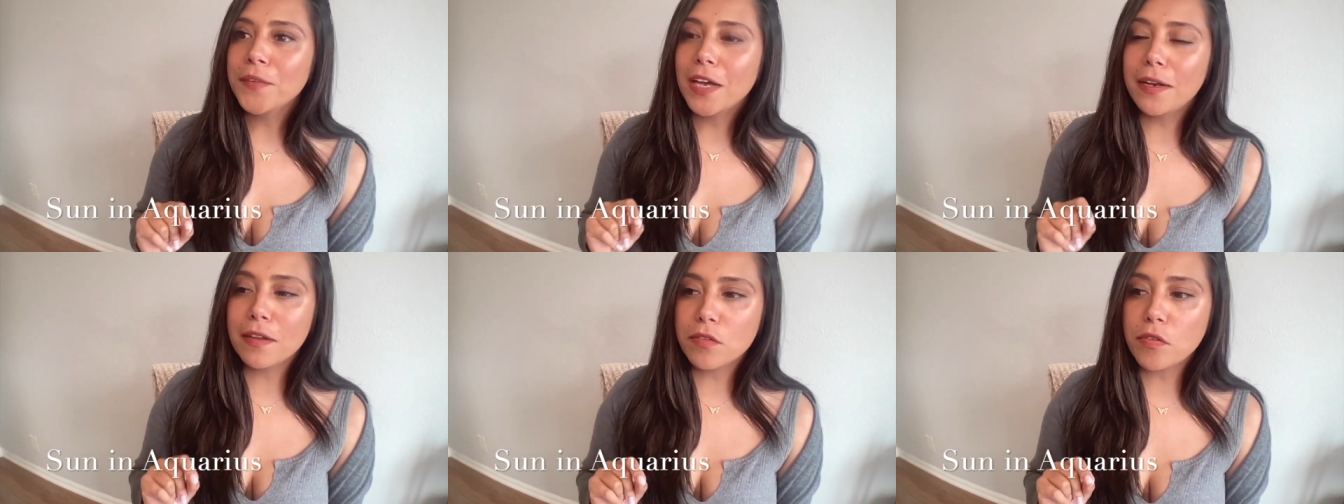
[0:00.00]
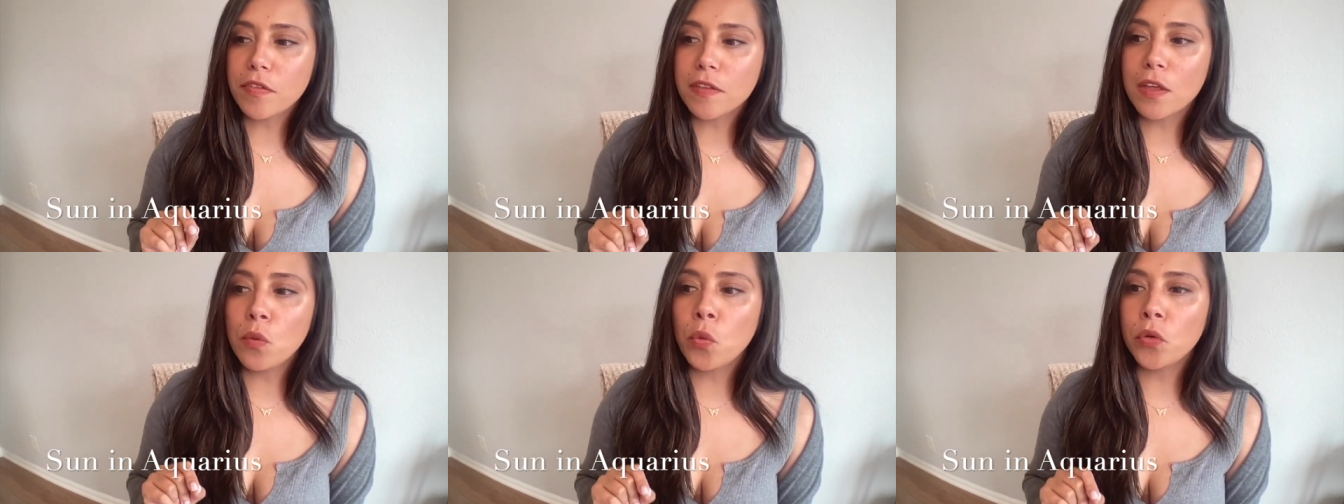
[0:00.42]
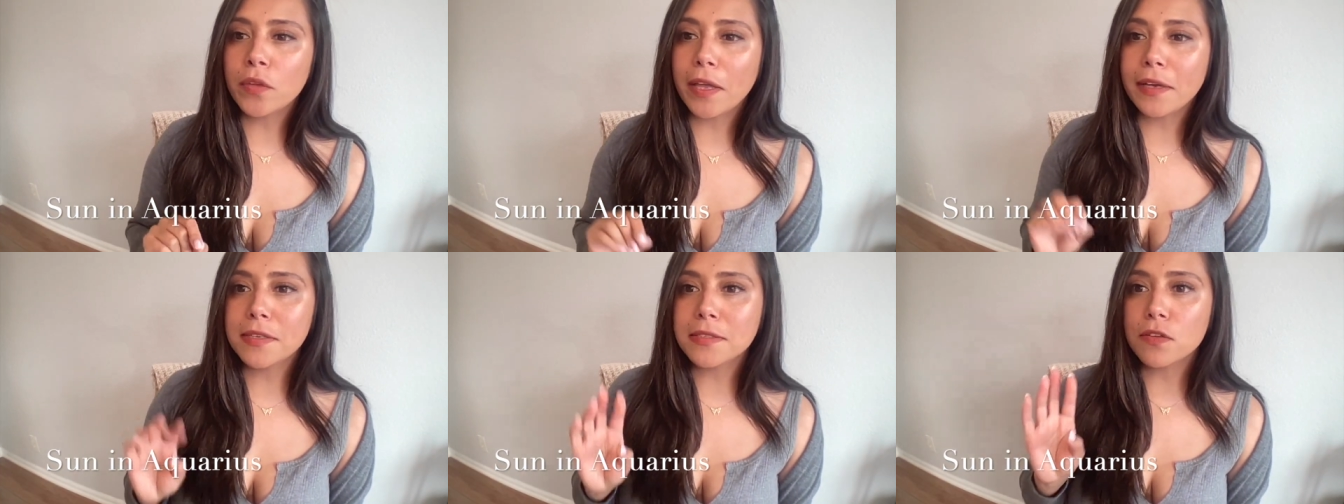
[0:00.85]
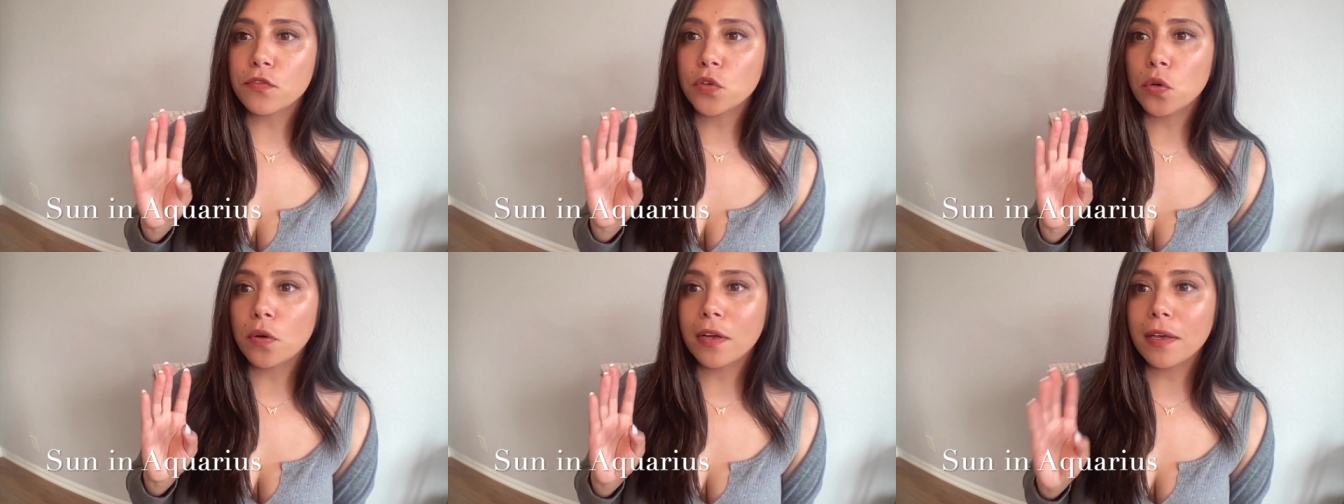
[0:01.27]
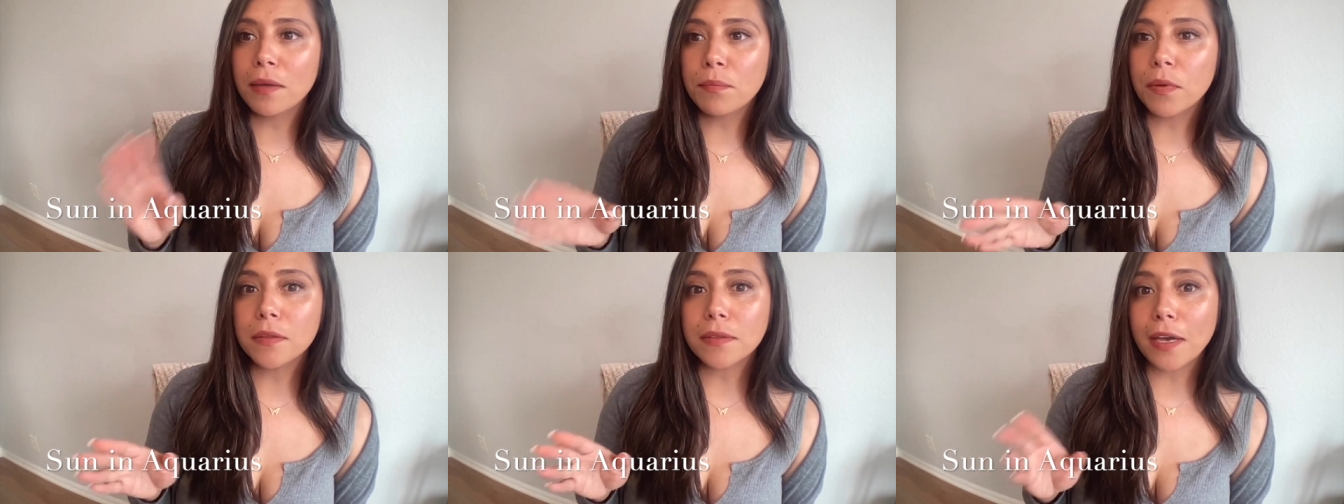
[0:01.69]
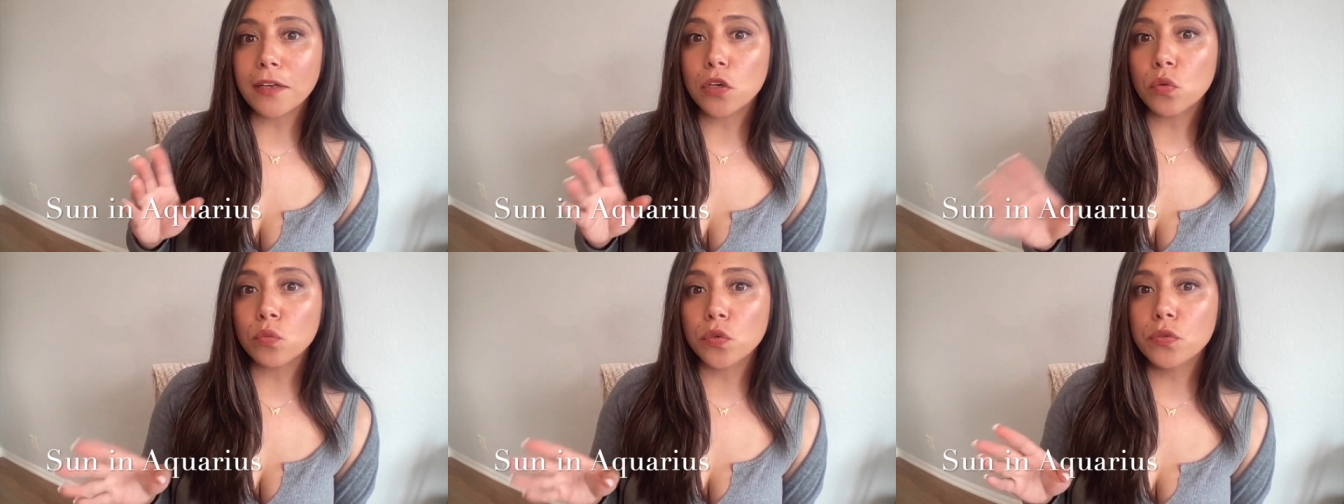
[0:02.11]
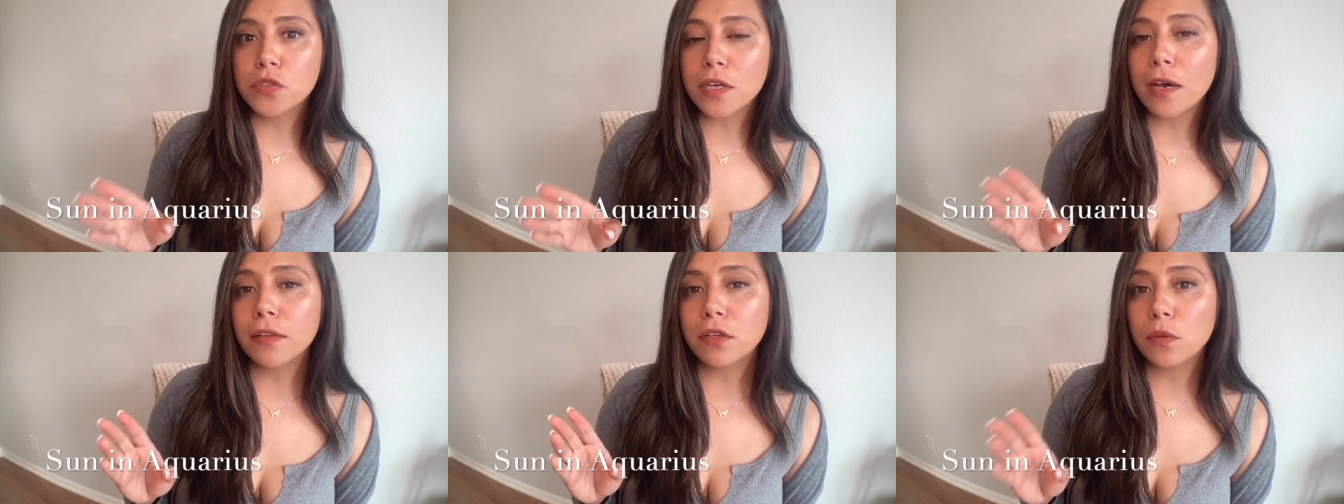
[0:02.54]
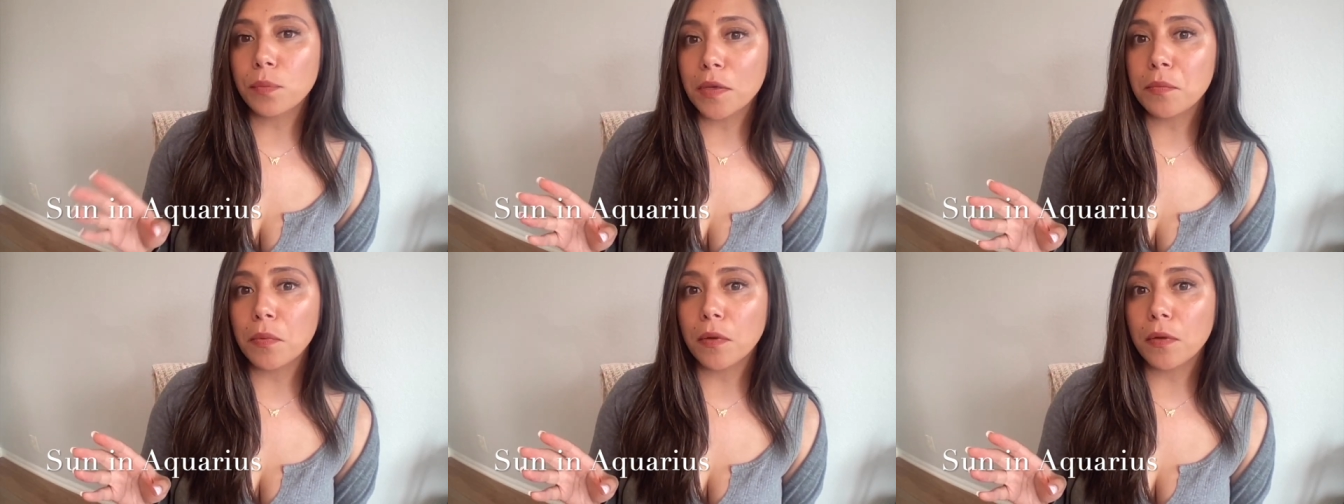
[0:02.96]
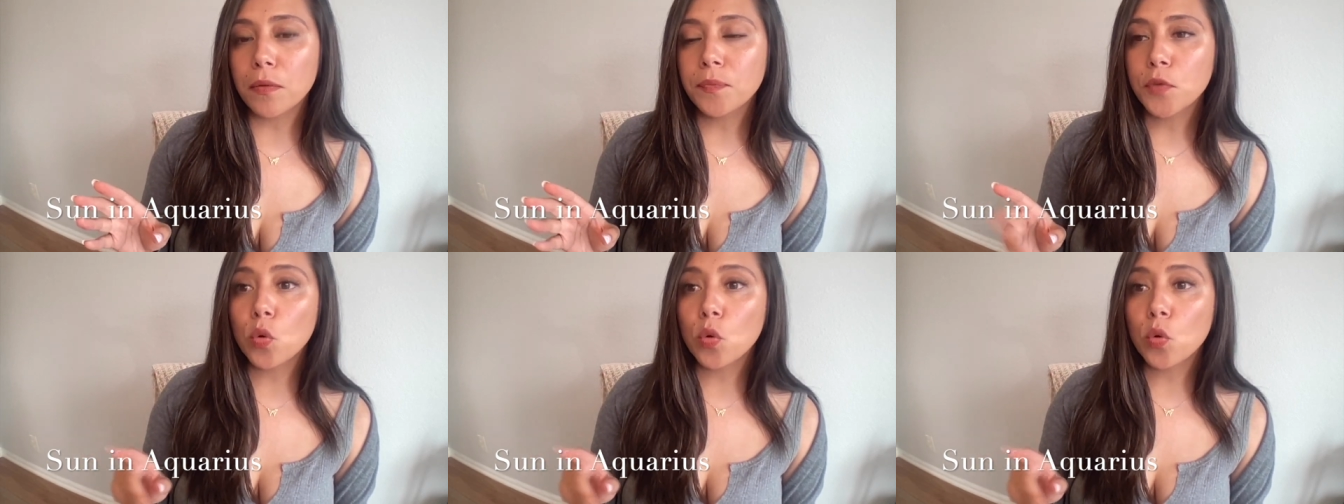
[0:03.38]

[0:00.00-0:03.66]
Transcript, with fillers: Another thing they won't like is if you're impolite or rude to other people,